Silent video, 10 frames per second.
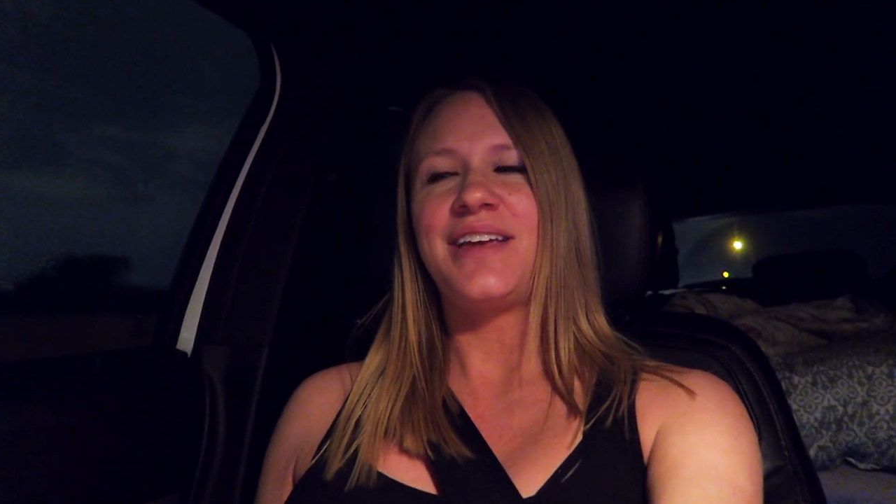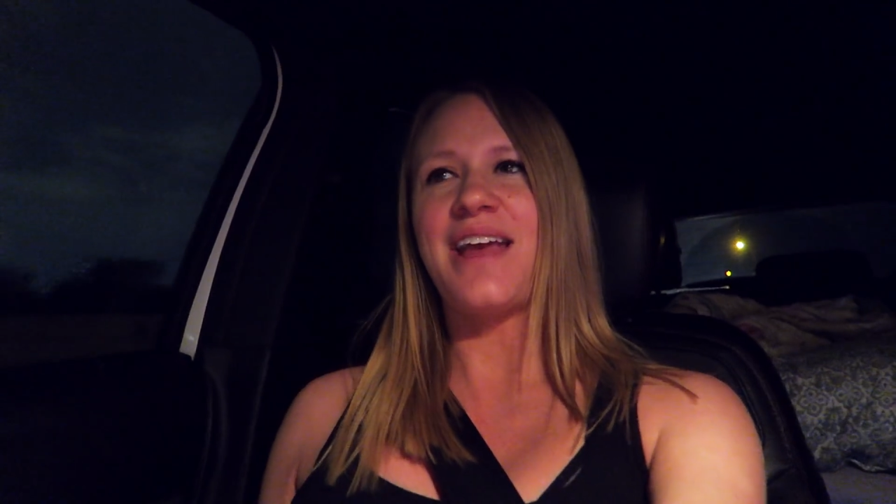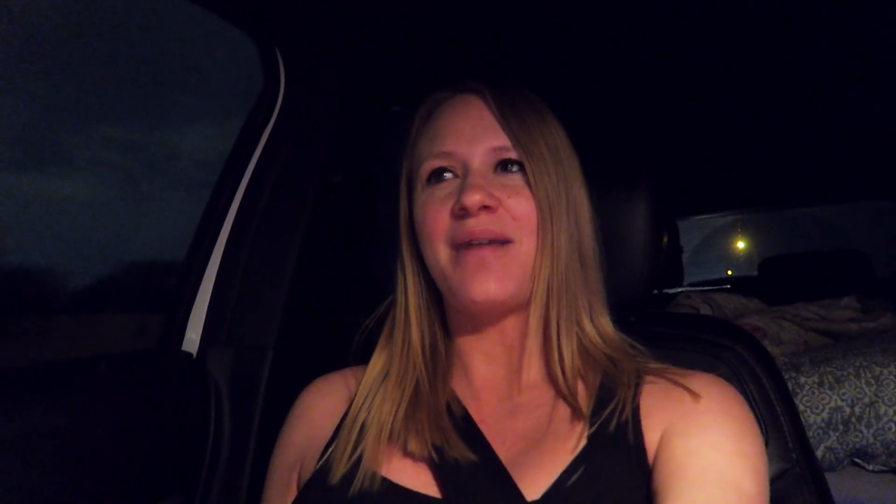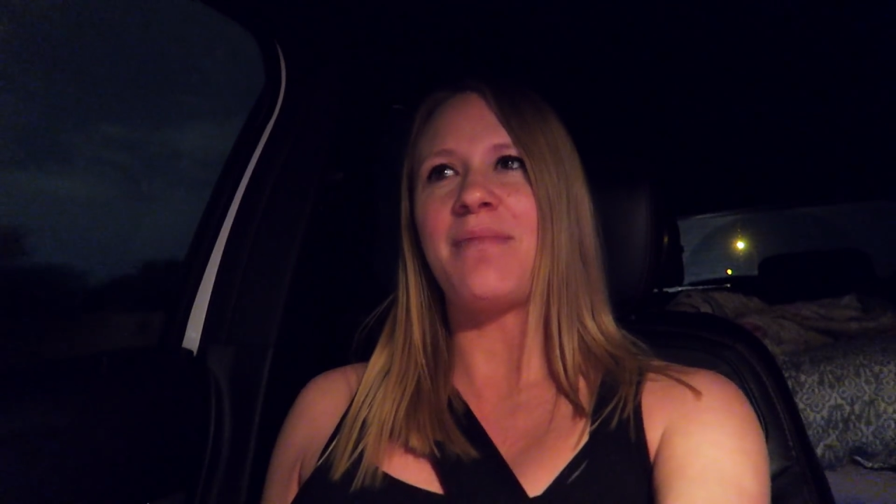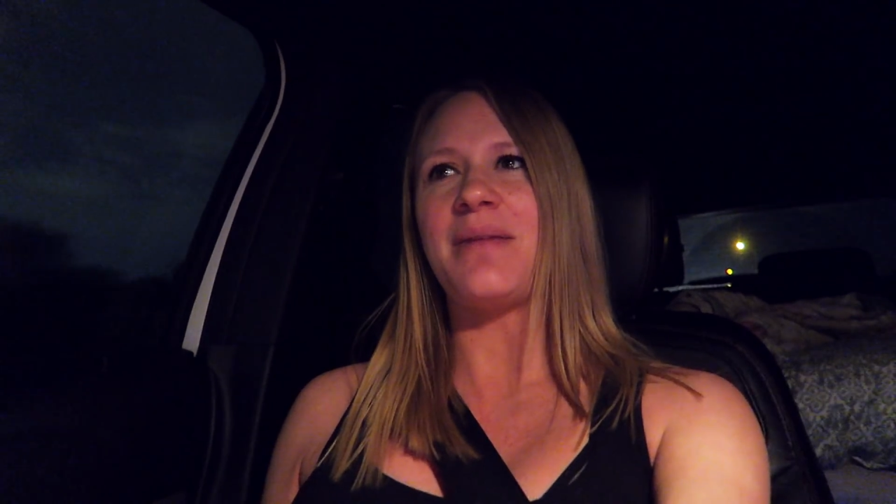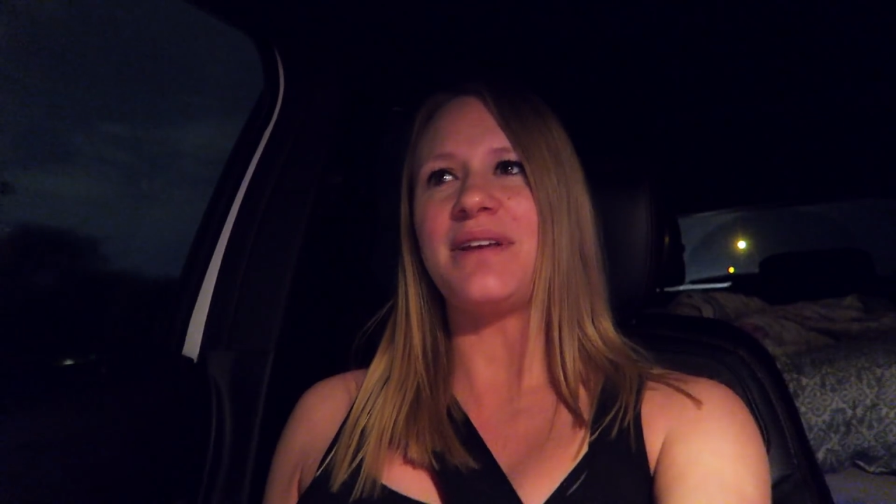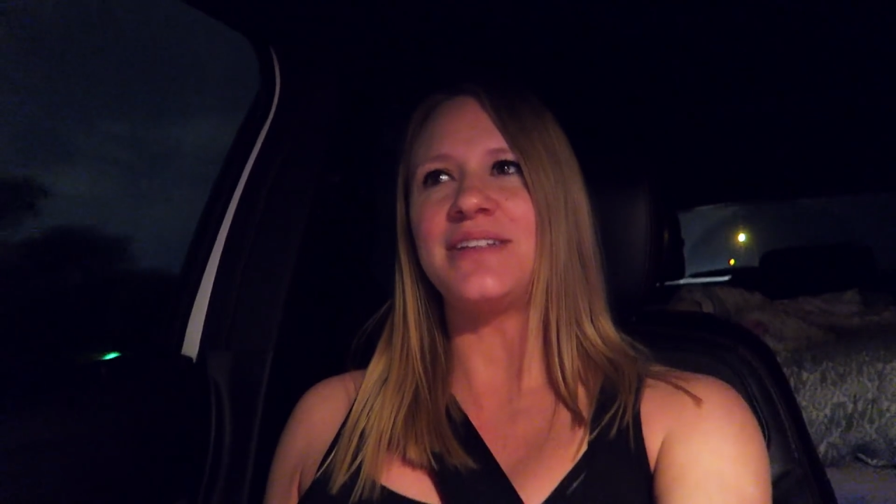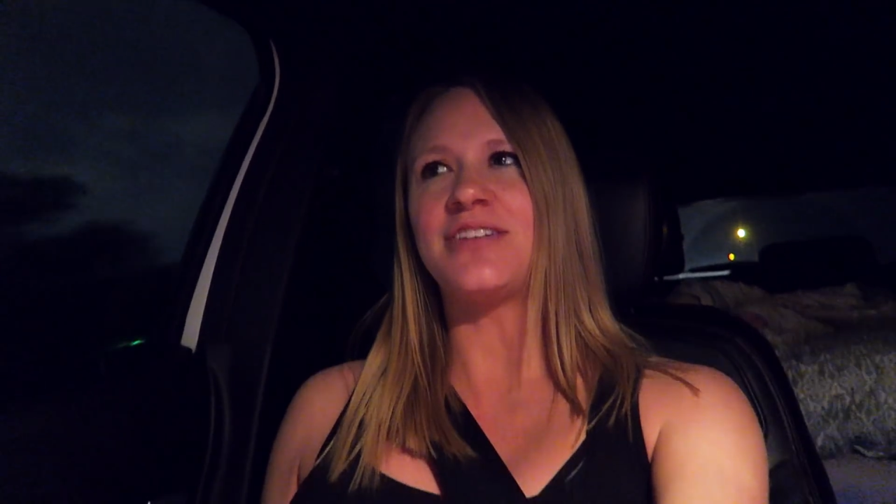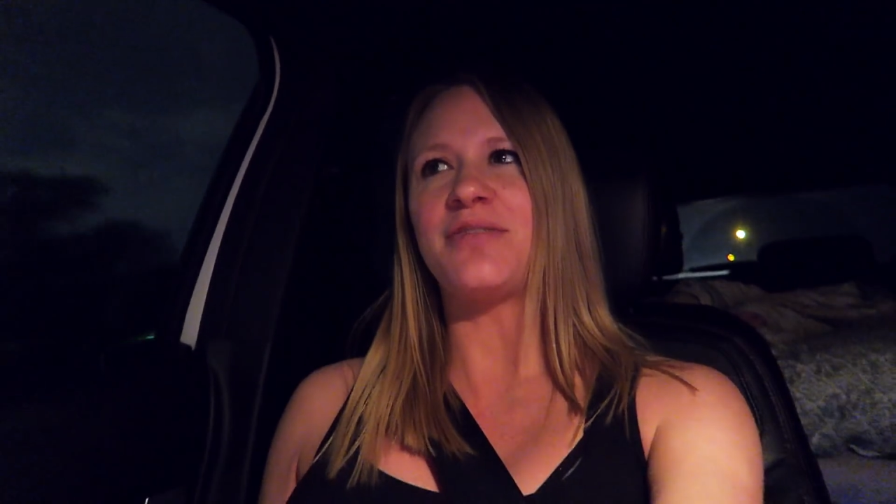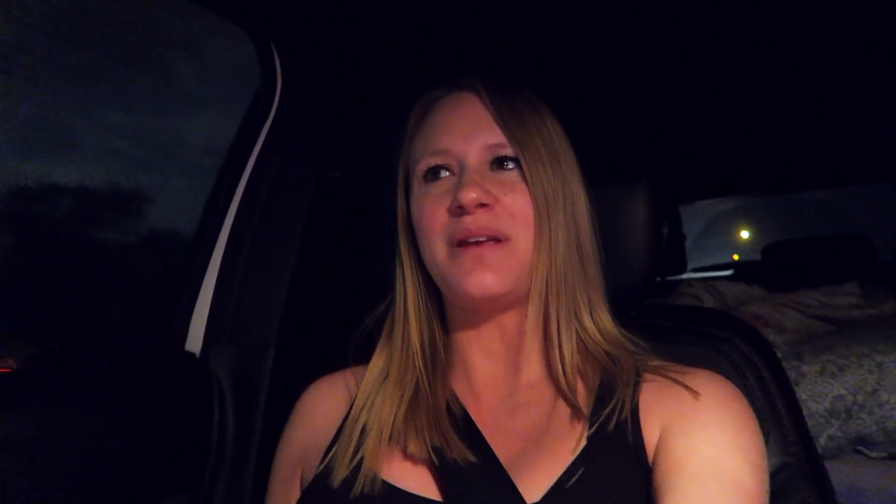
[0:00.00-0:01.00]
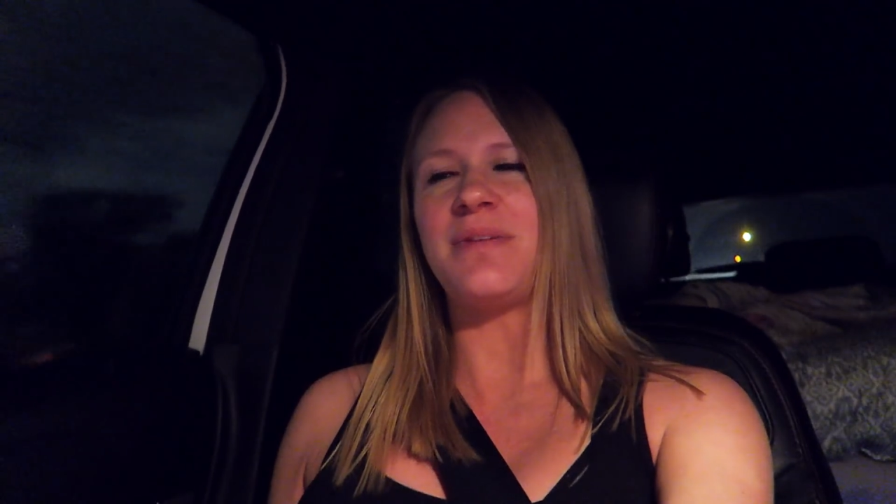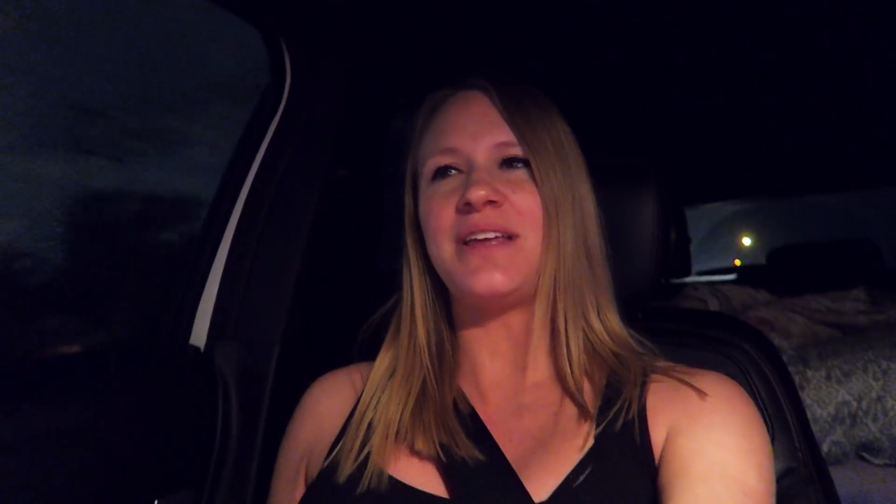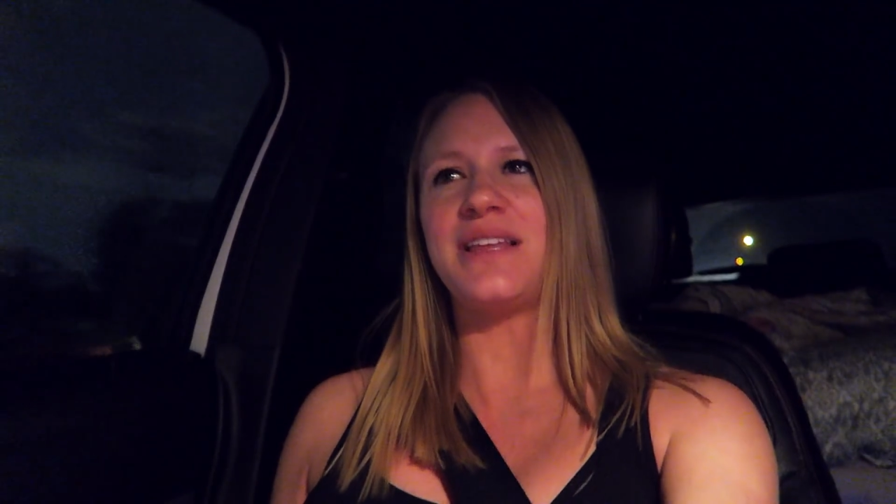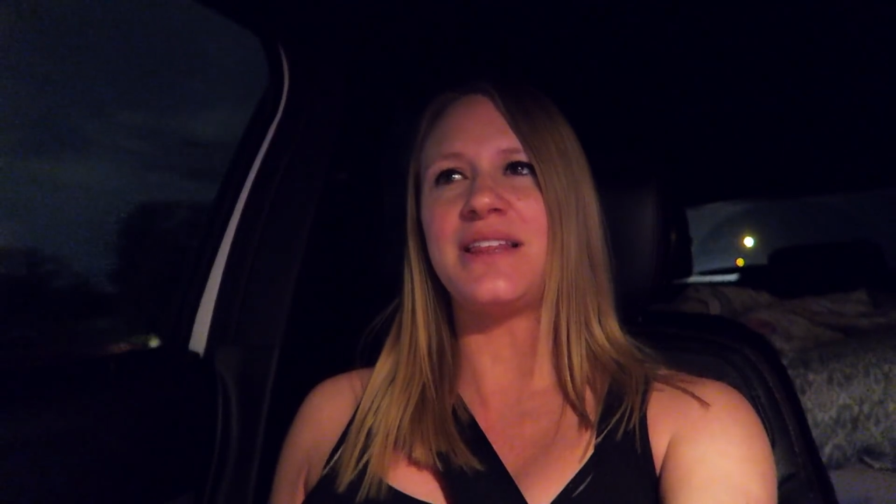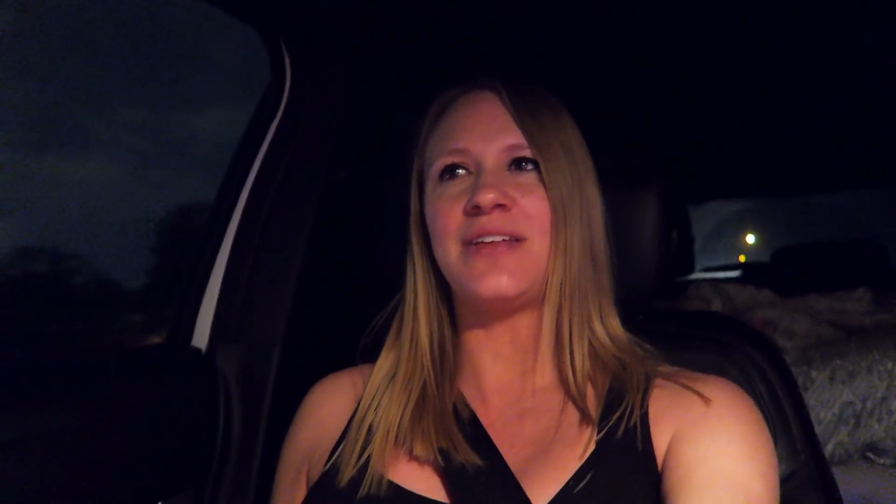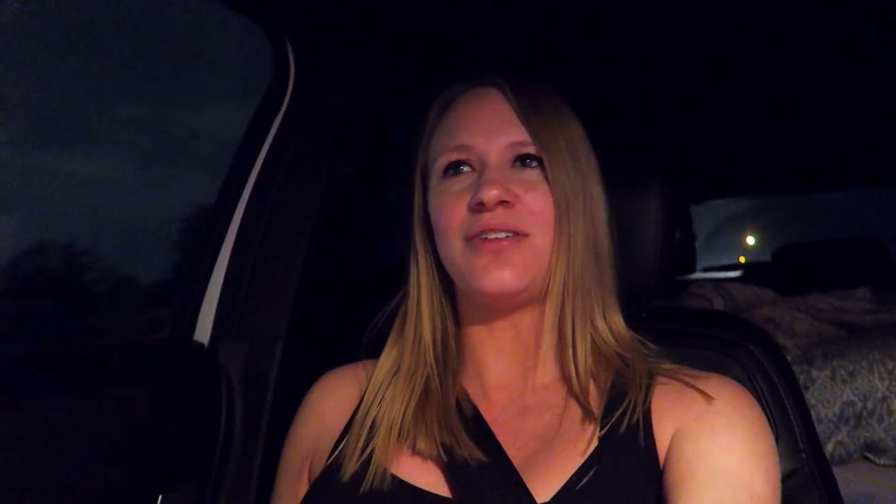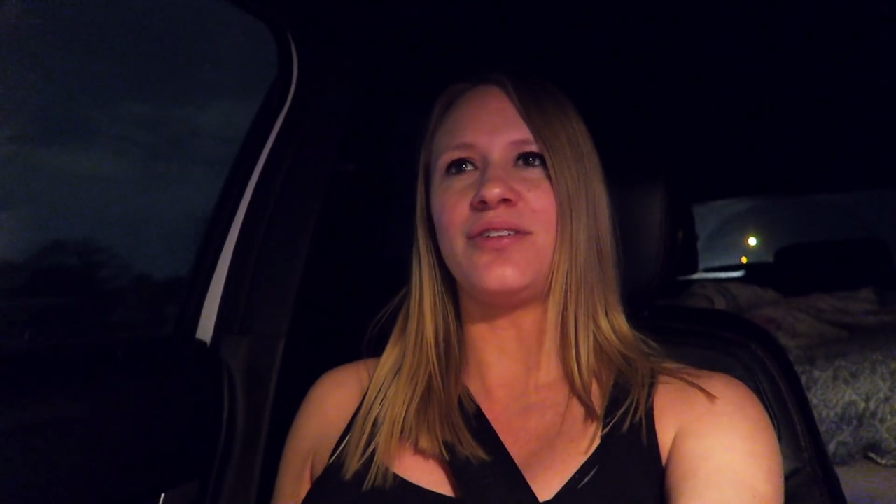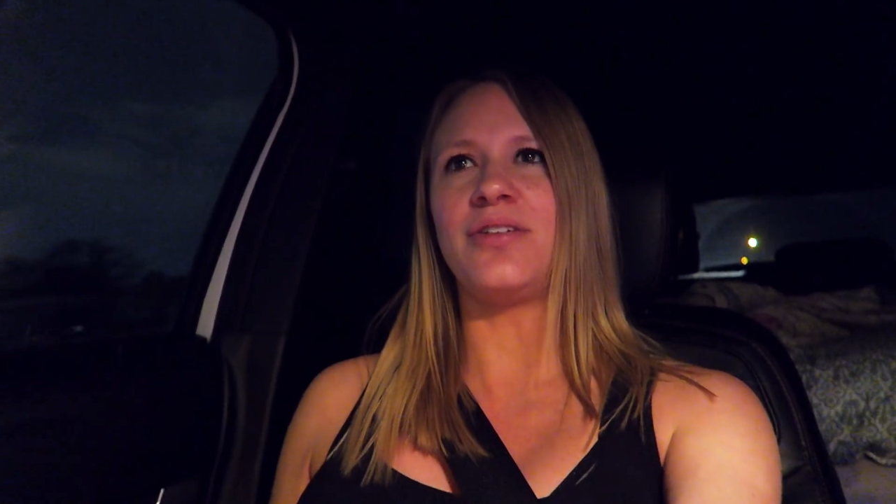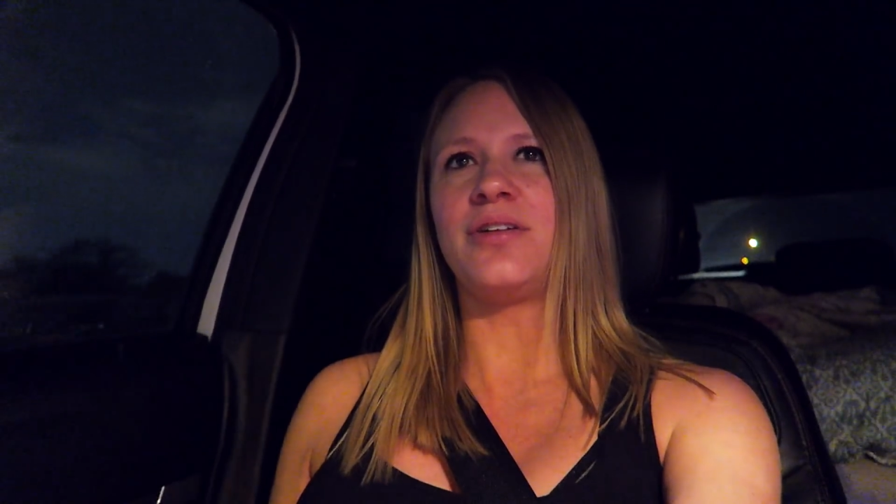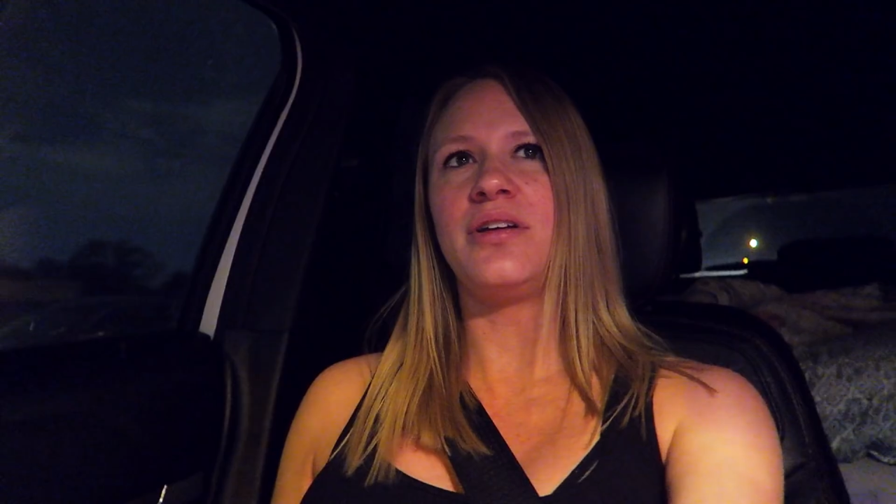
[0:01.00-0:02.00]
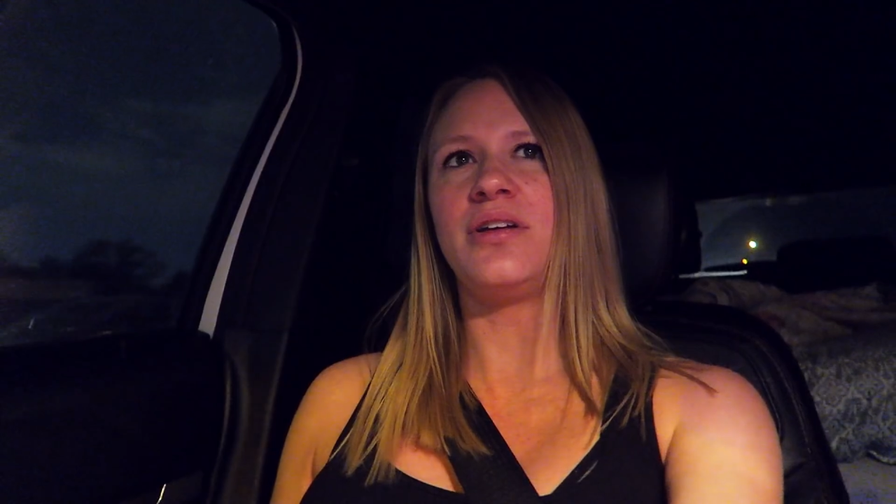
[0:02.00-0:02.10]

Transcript: Yeah, maybe. So maybe they'll